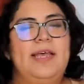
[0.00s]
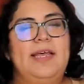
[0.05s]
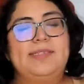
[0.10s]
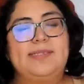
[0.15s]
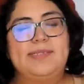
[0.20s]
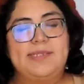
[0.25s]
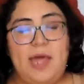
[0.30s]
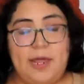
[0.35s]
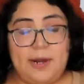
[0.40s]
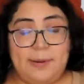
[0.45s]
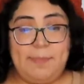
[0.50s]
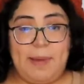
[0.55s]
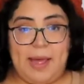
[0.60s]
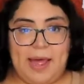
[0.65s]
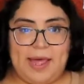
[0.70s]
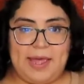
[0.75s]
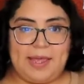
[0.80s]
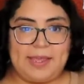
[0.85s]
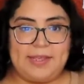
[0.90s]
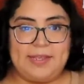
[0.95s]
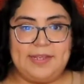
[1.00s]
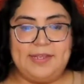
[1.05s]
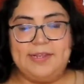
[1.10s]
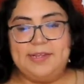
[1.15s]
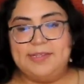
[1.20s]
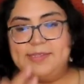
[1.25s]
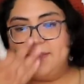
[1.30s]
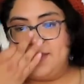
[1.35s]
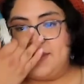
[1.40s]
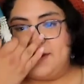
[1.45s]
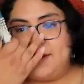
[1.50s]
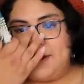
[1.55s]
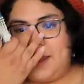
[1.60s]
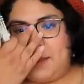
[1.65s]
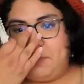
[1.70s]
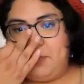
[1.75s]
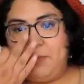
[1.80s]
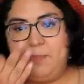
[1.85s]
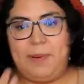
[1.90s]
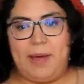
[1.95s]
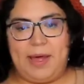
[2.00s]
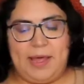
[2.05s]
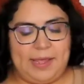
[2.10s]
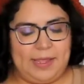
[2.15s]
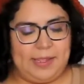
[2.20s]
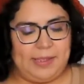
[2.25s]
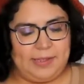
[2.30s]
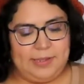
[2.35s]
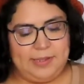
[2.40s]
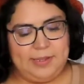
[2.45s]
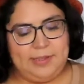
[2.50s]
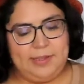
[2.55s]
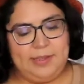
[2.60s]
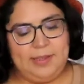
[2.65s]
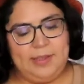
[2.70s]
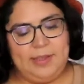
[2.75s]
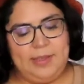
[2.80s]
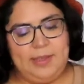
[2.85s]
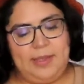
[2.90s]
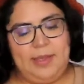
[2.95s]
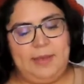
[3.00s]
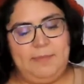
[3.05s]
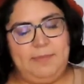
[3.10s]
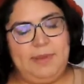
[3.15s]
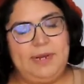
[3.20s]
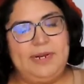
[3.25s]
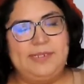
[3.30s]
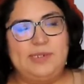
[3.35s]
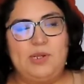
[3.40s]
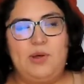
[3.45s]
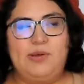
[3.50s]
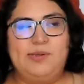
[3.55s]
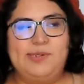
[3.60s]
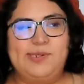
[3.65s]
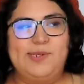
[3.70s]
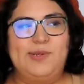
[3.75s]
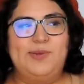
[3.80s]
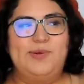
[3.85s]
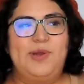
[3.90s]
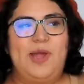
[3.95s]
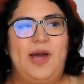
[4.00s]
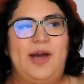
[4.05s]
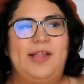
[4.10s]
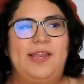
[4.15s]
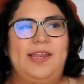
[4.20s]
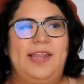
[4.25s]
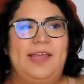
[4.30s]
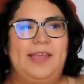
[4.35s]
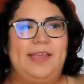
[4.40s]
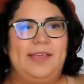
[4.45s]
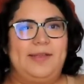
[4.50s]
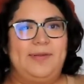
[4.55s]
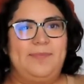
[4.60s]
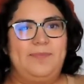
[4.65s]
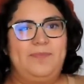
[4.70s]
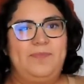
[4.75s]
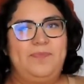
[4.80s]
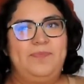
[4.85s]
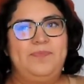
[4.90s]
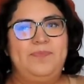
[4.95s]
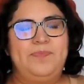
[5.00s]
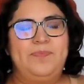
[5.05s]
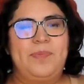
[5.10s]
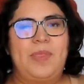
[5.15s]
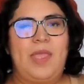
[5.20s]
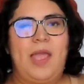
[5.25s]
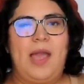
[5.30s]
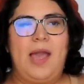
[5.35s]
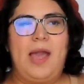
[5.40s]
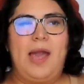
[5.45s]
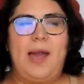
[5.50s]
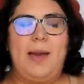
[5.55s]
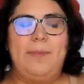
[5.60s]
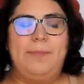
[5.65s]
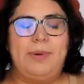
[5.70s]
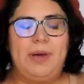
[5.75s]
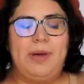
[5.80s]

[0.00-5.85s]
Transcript: it's not a pie. It's not an apple pie. But it's also not like a